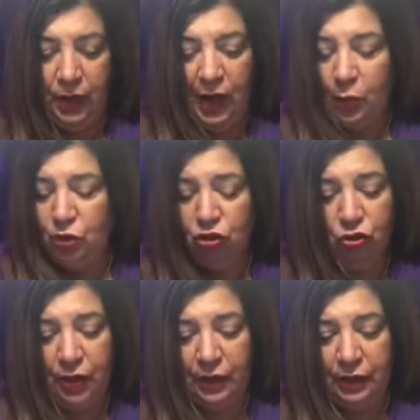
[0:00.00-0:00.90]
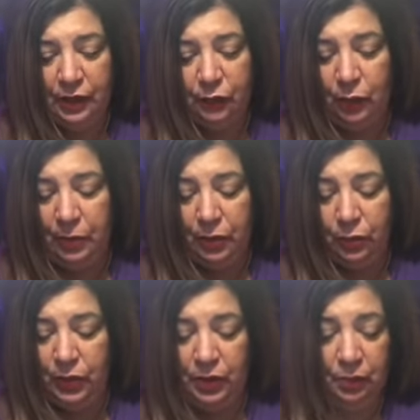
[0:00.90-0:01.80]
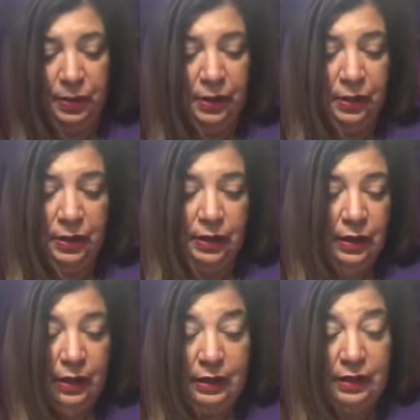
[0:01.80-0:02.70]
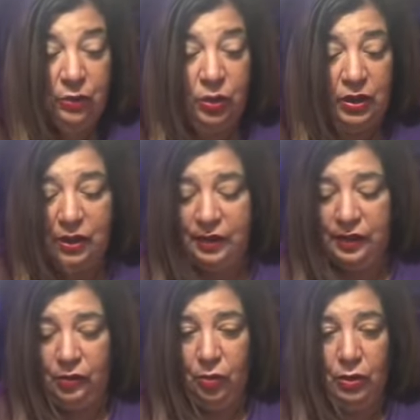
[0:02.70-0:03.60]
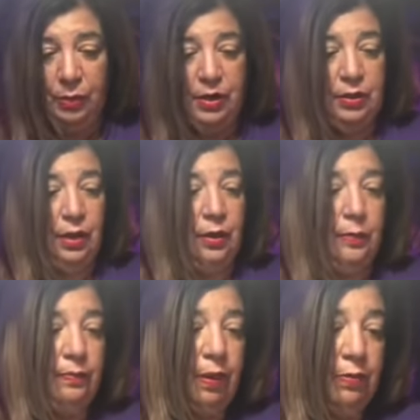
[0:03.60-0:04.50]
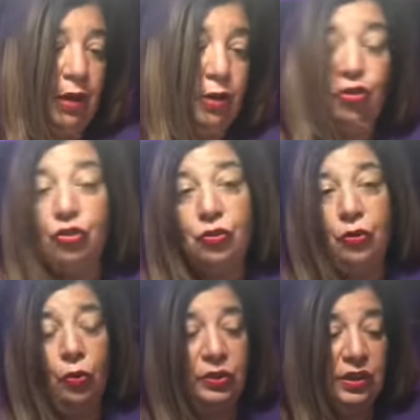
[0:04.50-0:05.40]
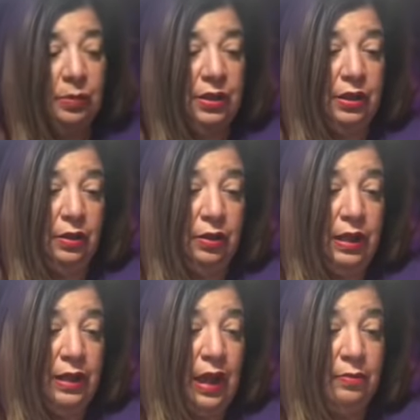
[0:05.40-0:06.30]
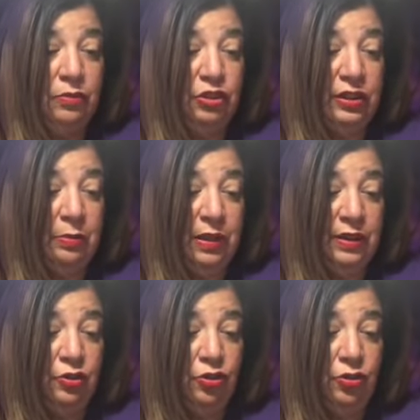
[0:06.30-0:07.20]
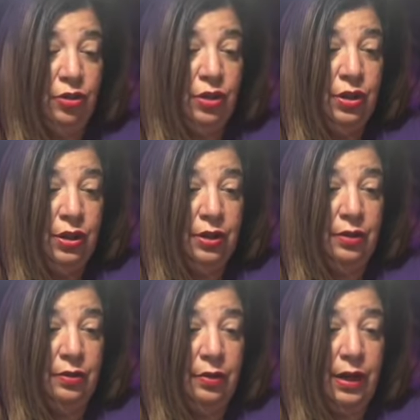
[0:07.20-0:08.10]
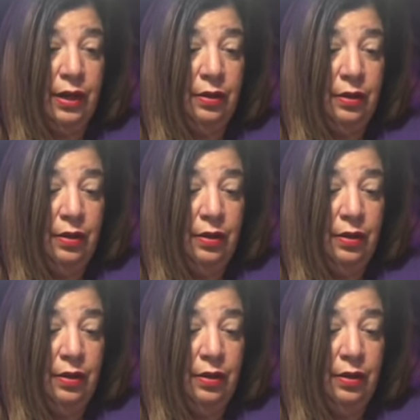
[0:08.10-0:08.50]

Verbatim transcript: I wish I could give you a better reading, but it is what it is. You know, I mean, um, I'm not going to sugarcoat something. I, I'm just a messenger here, okay?